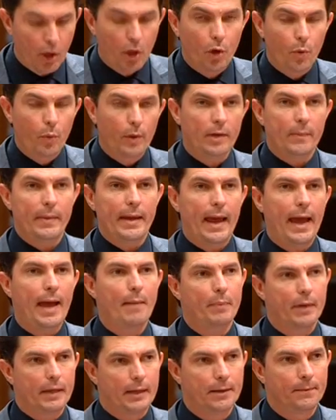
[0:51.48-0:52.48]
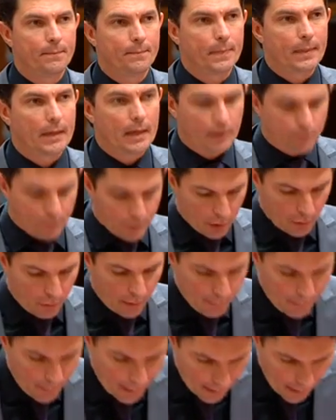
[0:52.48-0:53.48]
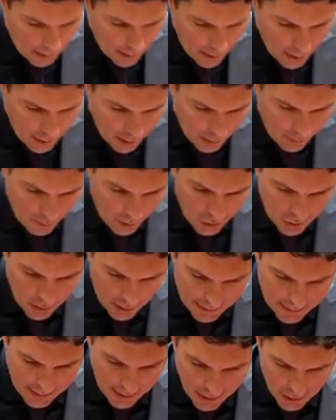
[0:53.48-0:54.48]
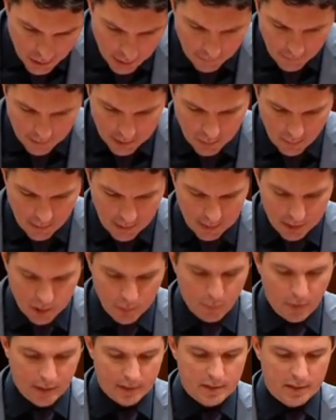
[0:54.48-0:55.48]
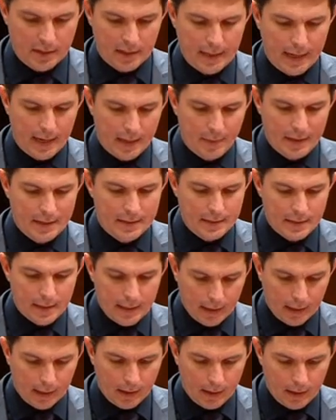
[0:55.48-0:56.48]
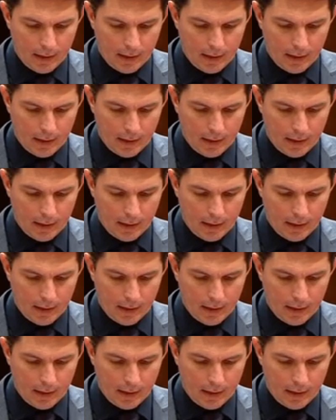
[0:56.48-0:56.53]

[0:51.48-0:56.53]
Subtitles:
Will you be happy if the creeping commercialisation of SBS spreads to the ABC